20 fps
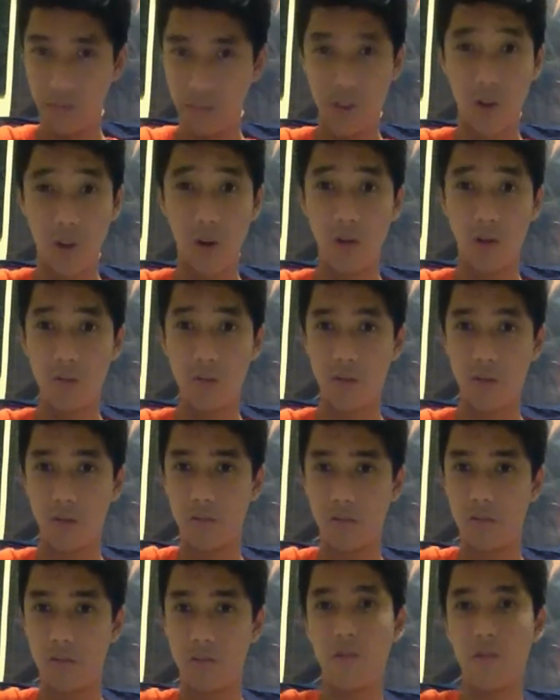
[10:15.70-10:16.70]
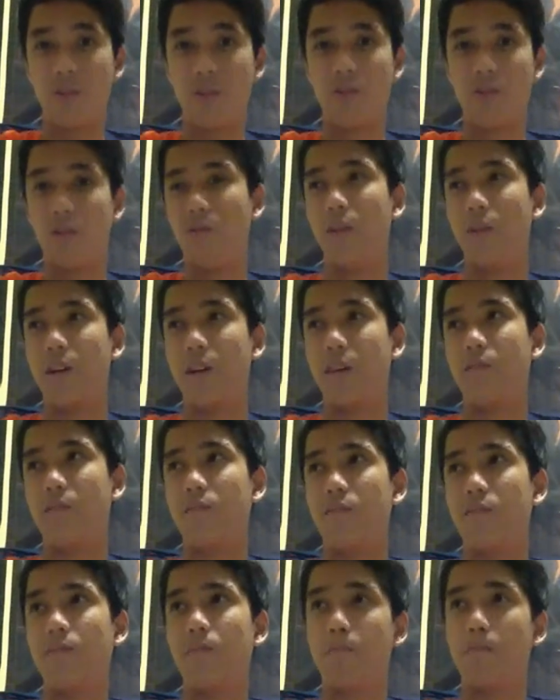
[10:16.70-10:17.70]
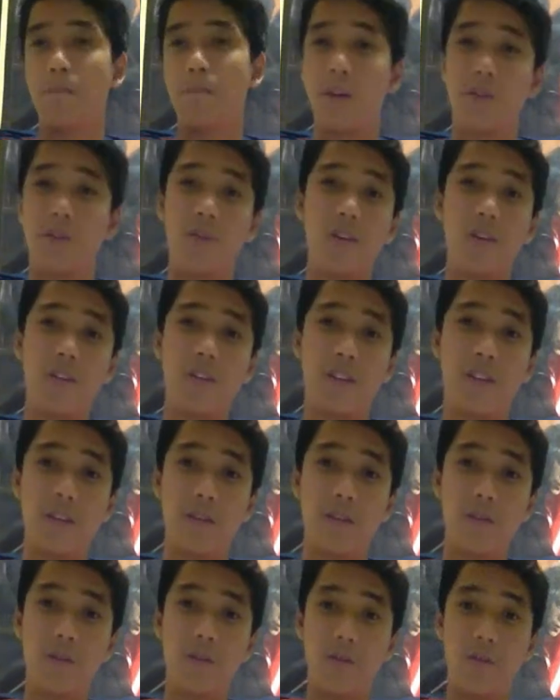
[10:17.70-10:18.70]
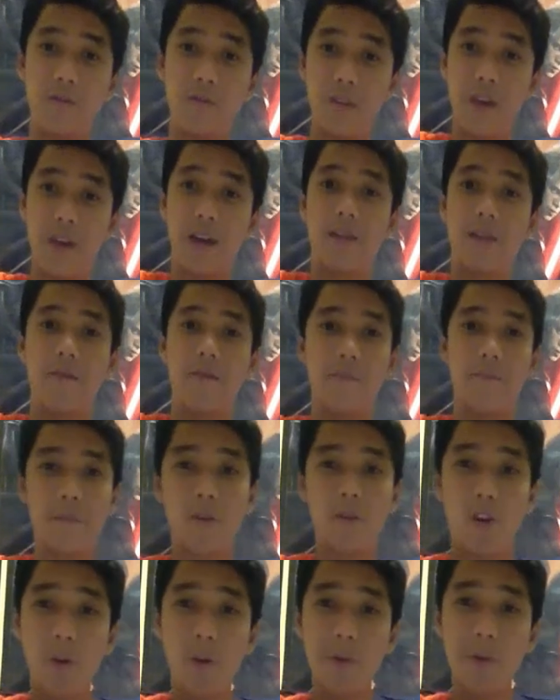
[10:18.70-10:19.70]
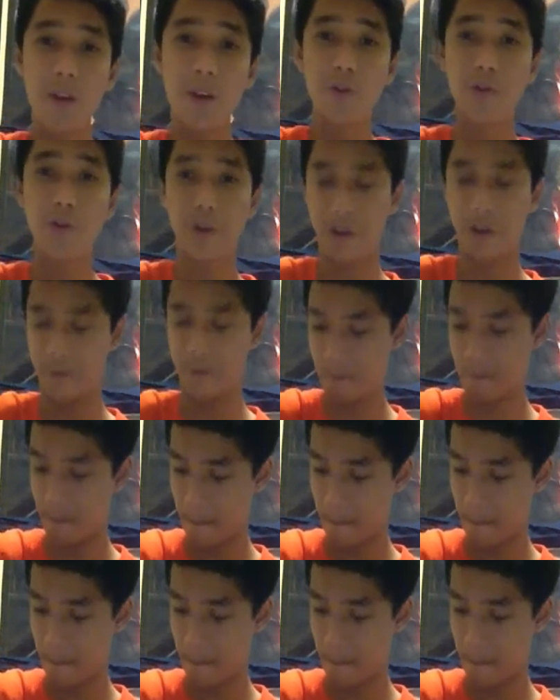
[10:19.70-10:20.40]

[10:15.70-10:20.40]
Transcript: solo, not solo like pentatonic scale. So yeah, hope you enjoy.